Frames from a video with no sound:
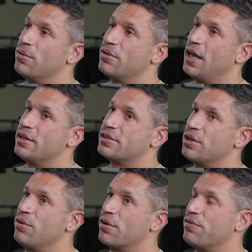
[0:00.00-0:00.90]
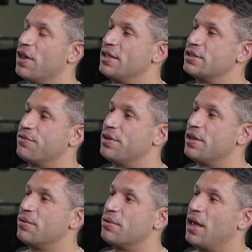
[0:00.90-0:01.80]
So that Stoic
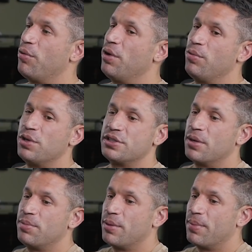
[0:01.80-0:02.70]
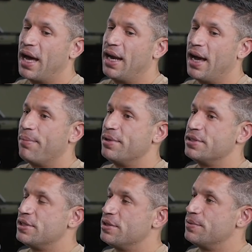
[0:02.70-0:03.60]
philosophy, that way when something bad
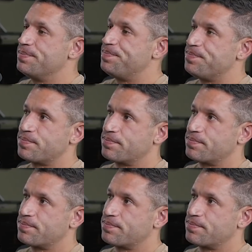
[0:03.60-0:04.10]
happens to you,